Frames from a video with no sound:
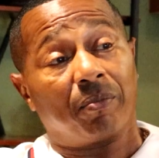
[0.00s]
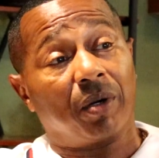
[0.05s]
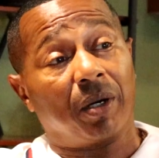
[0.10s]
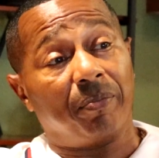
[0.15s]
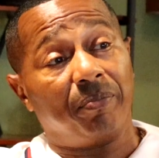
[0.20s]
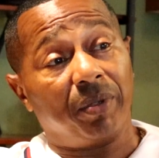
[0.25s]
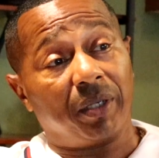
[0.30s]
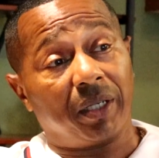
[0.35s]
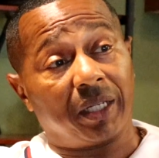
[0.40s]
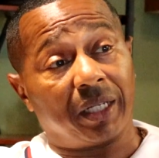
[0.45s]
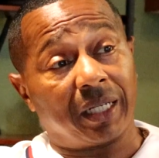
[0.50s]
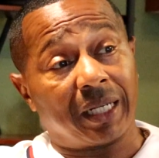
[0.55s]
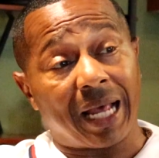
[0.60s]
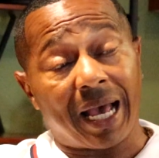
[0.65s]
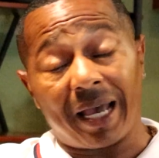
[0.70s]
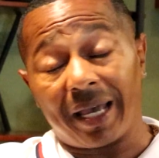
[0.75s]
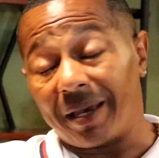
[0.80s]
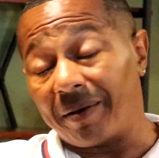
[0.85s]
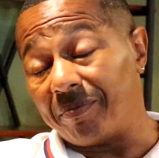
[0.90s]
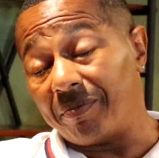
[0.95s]
But being that
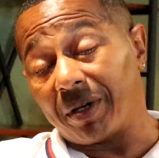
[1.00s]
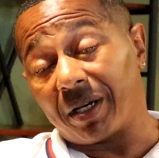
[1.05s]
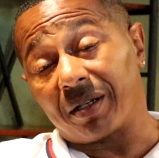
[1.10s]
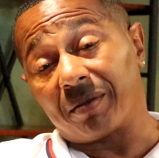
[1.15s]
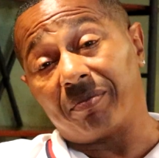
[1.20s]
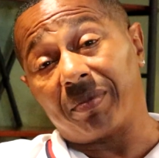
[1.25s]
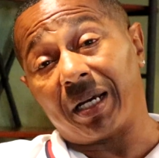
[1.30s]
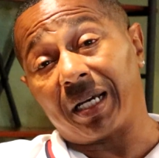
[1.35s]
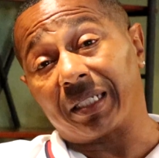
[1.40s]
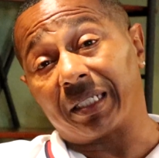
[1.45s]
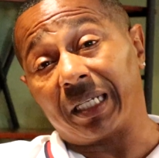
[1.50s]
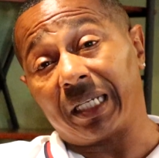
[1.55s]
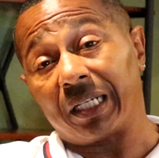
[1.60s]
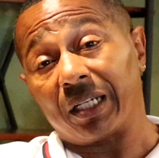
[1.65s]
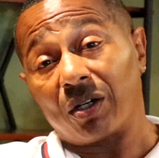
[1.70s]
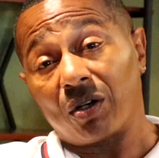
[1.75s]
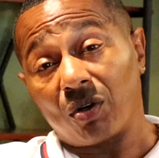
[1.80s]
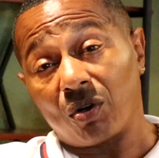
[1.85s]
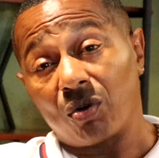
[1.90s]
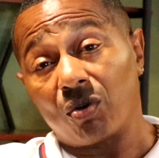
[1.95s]
I had met him back there in
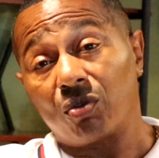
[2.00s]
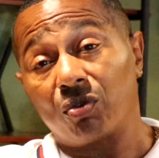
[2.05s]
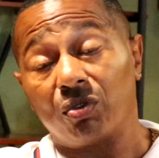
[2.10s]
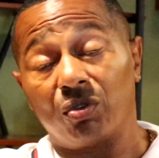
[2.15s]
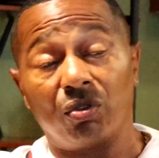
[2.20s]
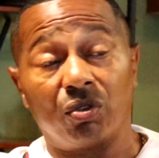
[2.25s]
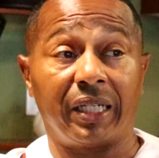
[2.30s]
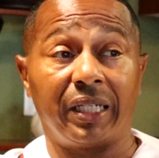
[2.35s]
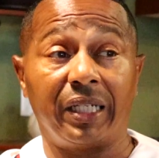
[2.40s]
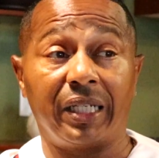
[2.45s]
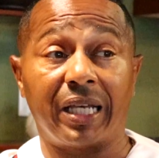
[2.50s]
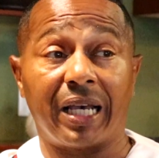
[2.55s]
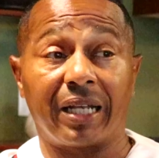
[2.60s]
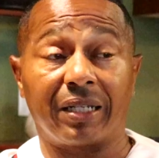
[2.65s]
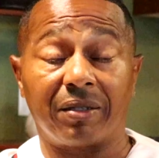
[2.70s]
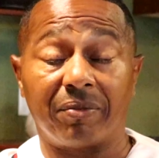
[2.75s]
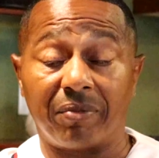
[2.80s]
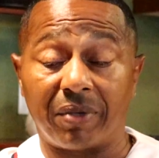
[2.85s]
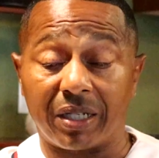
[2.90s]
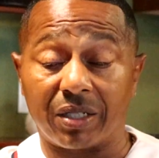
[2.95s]
the hole, you know, and he
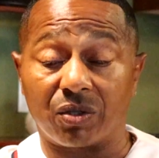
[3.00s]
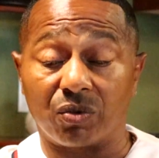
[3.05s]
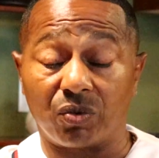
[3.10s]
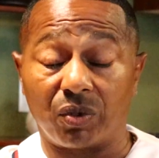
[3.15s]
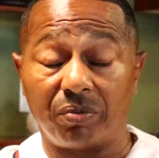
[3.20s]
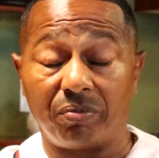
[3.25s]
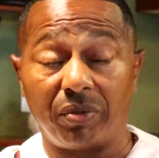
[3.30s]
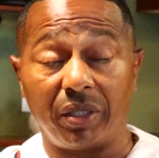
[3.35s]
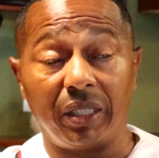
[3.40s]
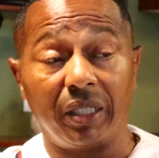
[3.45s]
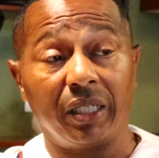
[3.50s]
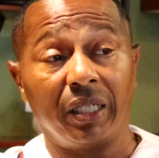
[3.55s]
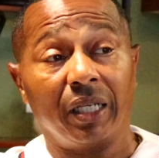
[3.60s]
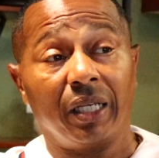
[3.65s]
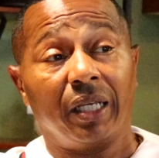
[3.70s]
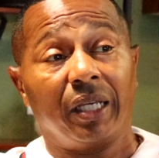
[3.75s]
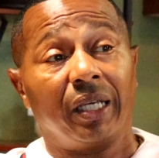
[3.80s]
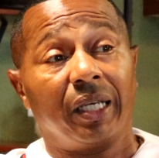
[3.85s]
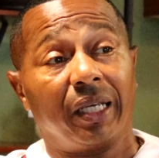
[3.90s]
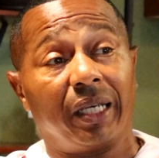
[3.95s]
got to messing with me,
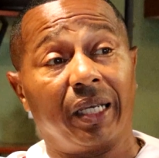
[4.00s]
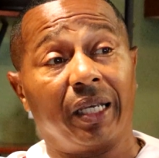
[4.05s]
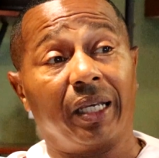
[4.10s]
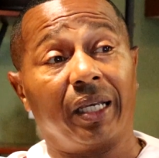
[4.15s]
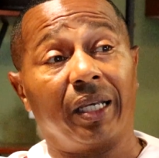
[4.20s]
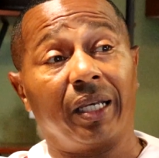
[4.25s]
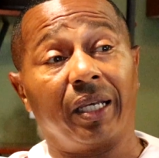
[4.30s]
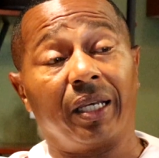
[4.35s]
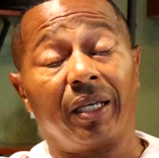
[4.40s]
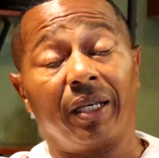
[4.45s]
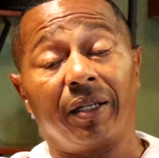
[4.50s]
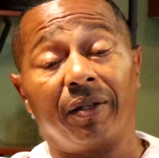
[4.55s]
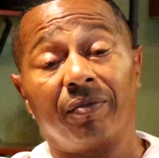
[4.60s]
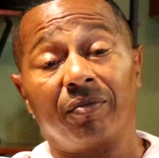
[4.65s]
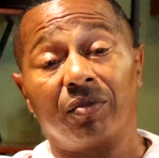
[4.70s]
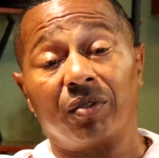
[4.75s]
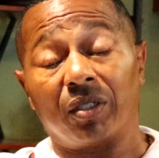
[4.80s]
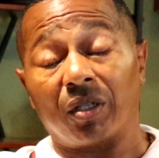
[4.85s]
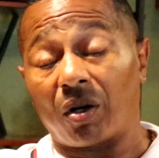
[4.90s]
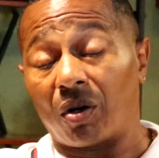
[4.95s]

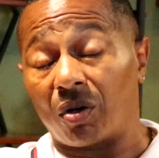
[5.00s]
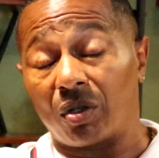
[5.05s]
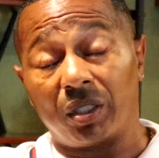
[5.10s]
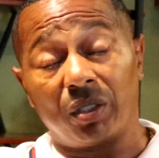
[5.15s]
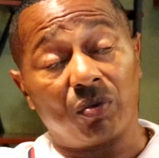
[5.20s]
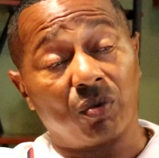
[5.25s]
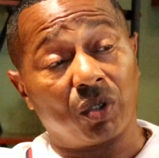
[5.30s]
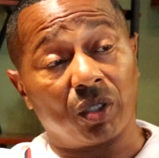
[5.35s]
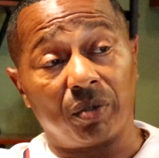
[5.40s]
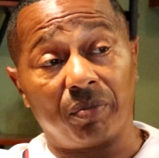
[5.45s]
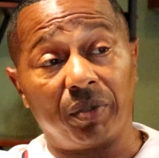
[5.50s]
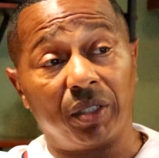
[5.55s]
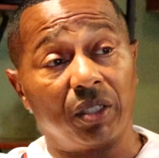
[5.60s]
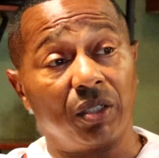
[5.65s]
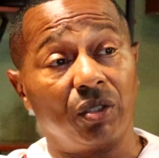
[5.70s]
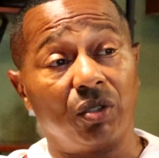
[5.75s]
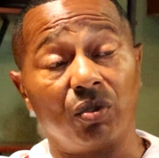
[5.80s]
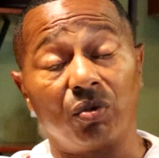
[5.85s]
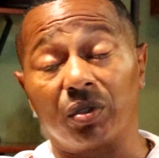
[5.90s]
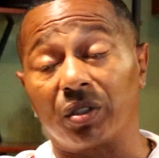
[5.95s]
and all he wanted me
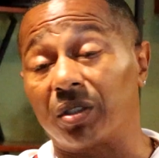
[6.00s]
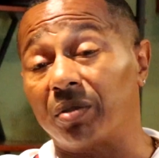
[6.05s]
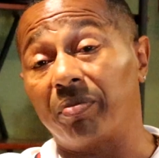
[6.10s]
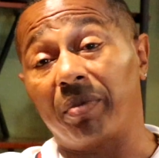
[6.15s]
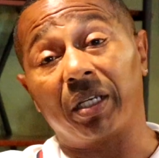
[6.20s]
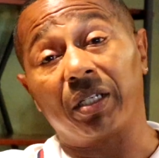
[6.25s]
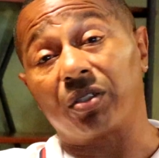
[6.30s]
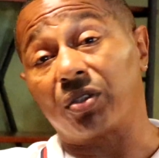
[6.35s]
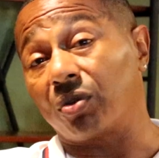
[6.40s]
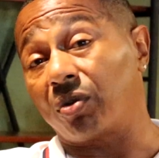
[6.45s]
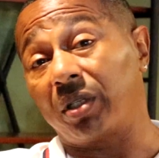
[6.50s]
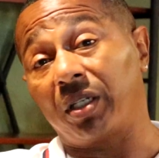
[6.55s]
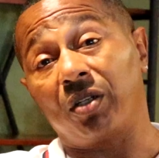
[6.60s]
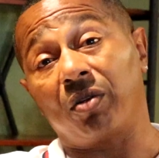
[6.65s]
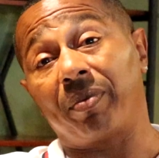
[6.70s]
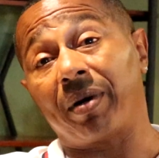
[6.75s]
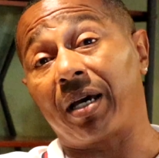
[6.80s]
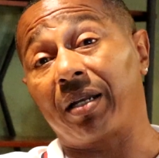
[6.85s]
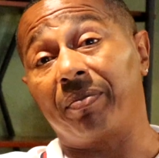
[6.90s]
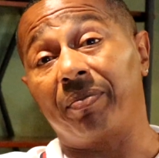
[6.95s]
to do was to make sure
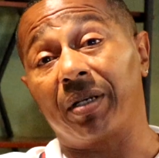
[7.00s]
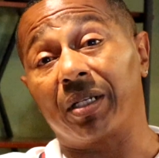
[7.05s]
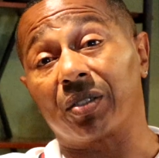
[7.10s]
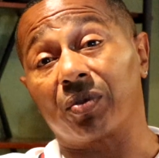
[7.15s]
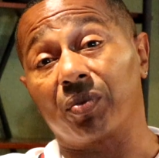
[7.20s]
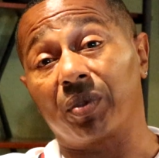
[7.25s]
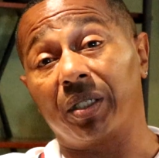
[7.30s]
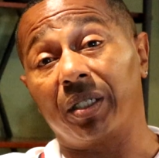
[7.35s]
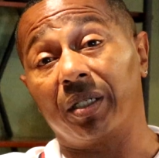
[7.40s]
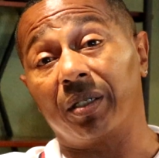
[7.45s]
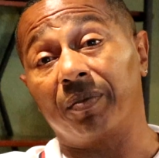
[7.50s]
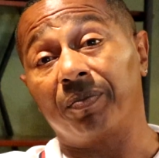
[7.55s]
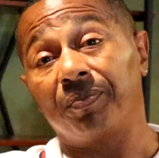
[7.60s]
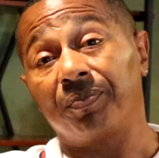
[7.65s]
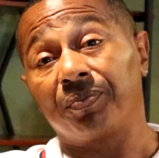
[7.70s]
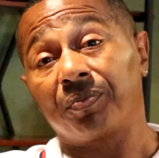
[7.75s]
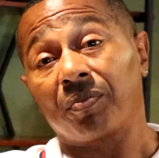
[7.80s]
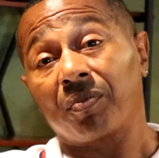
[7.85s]
ain't nobody mess with him.